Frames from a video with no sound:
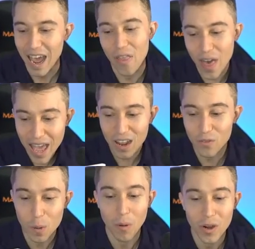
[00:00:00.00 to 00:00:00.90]
And then
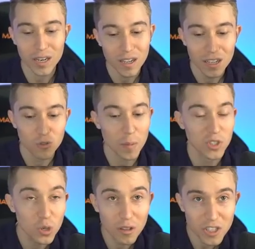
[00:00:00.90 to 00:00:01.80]
if your opponent
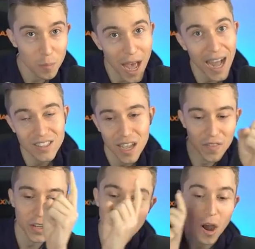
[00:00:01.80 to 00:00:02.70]
drops two elixir bats
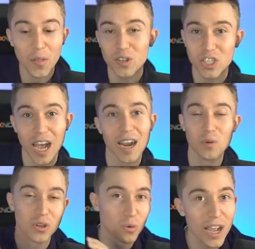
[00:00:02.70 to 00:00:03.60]
and they go other side
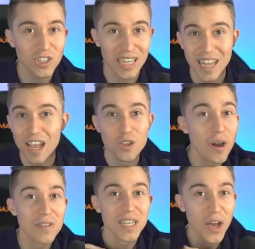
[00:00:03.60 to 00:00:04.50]
with aggression,
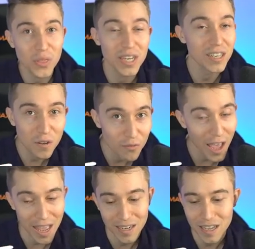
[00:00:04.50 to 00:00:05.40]
you have nothing to
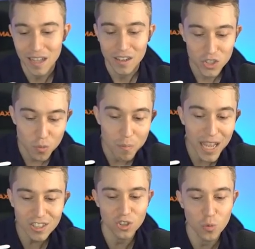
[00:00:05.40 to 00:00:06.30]
defend. So
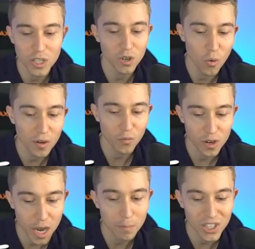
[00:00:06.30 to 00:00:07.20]
make sure when you're going in for
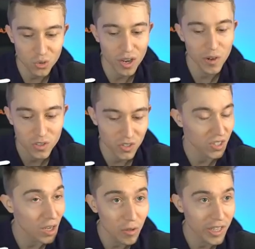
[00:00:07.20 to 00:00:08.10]
Knight plus graveyards and
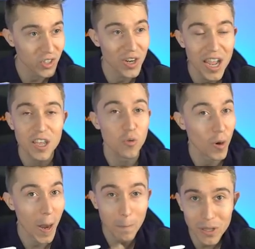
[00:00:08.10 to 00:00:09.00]
single elixir, you
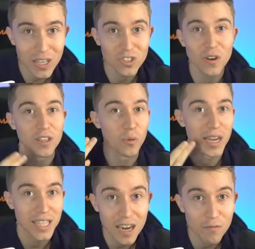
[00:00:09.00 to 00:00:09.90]
are up elixir and you
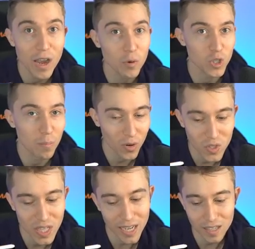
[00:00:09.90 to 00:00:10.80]
identify what your
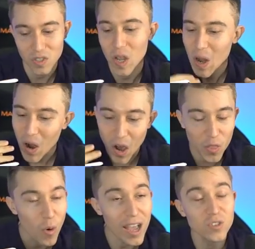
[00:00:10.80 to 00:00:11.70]
opponent's deck is.
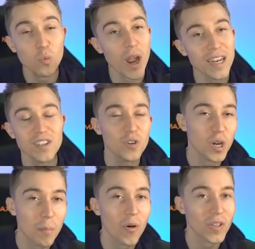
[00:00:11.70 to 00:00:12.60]
Otherwise, wait until
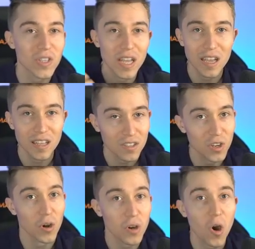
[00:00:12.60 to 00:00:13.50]
your opponent's
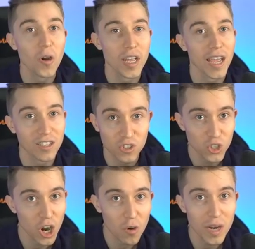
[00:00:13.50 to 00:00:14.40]
you know, card hand is
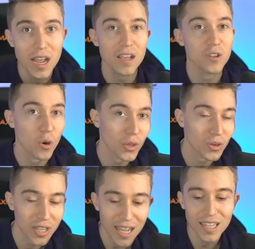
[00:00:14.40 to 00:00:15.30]
shown, you know what
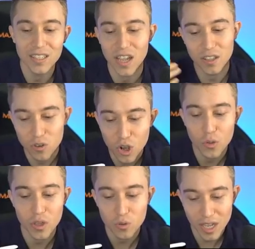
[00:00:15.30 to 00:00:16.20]
their deck is, and you
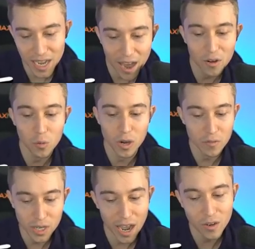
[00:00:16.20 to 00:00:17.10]
know that you can counter
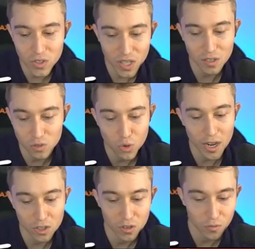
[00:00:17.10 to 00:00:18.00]
whatever counters they try
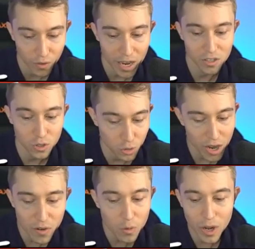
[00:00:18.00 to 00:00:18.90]
to defend your
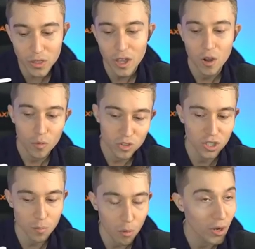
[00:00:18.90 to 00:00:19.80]
graveyard with, which
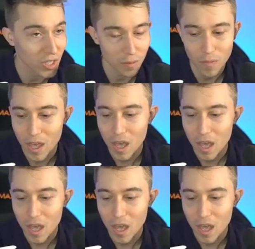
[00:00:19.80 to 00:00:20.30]
is the poison.